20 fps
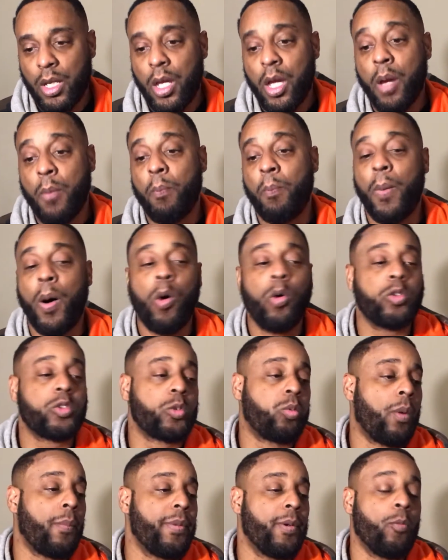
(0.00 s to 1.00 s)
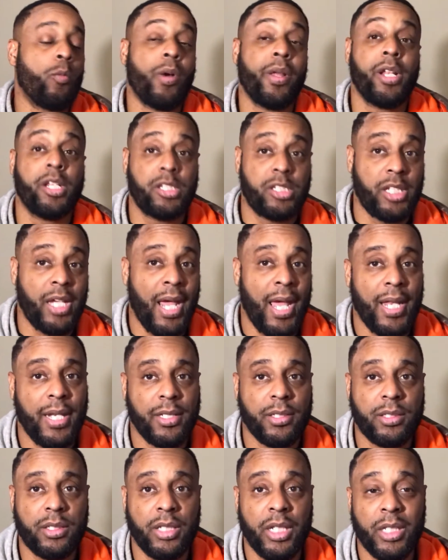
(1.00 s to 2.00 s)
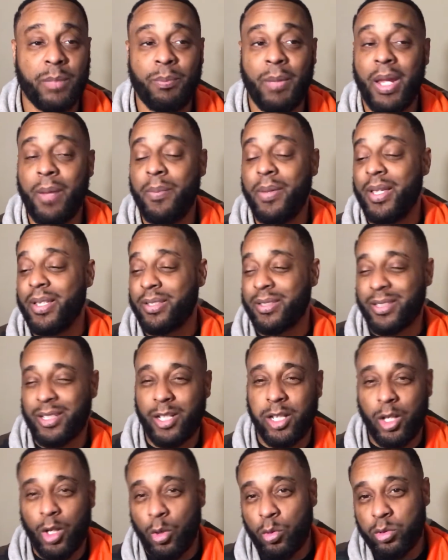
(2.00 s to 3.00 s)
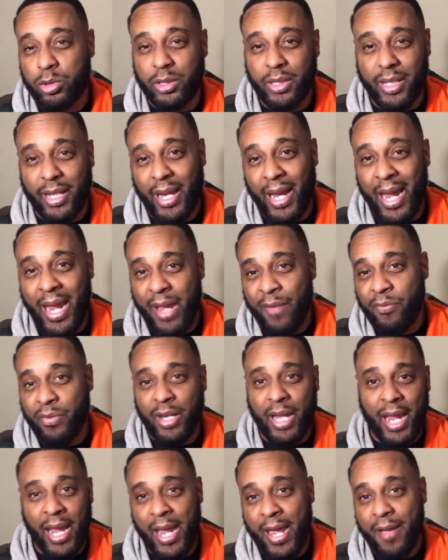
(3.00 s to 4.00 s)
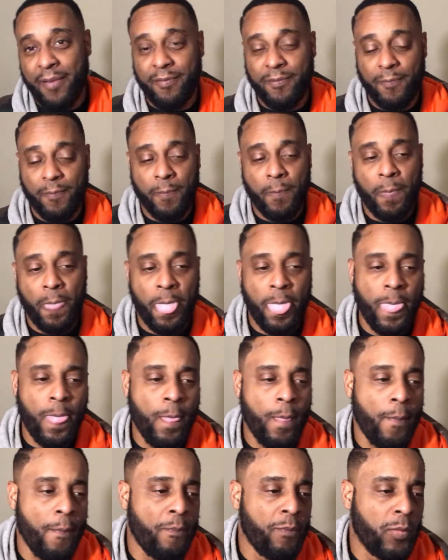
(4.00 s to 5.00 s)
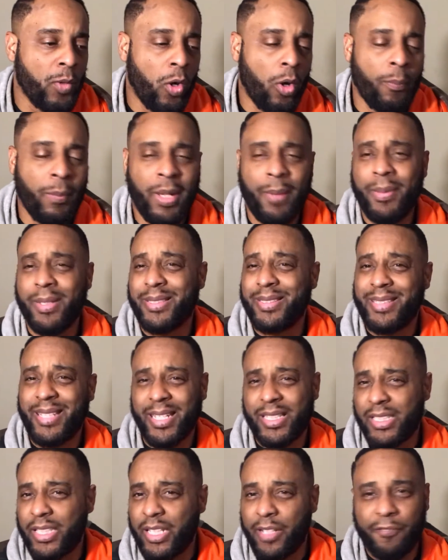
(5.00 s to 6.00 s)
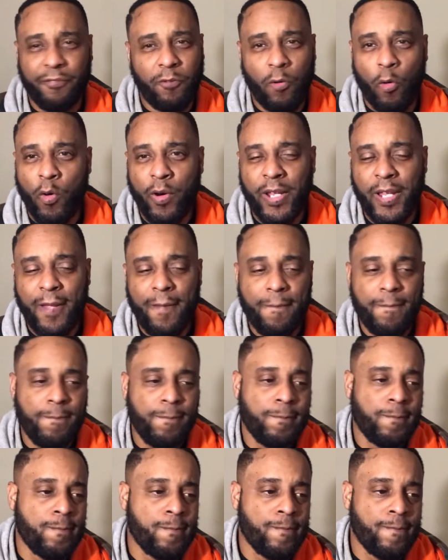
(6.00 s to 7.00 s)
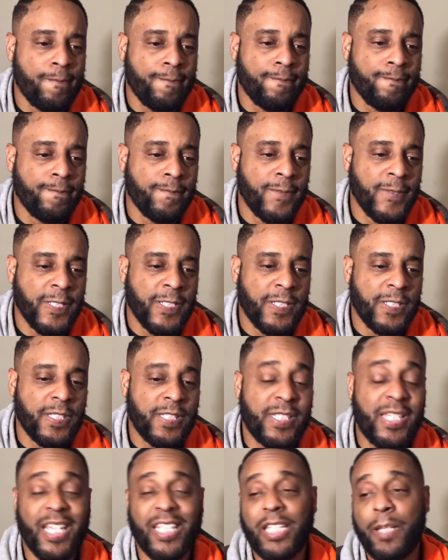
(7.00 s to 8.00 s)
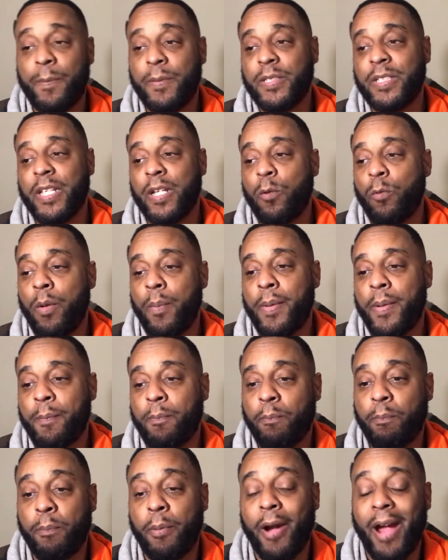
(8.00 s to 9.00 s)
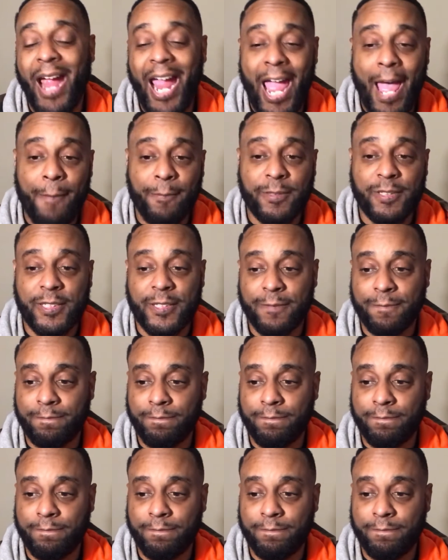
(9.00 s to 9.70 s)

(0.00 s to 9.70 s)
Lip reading: Most women want a challenge. It may be as close half and half, or maybe 60-40. 60% of women, perhaps,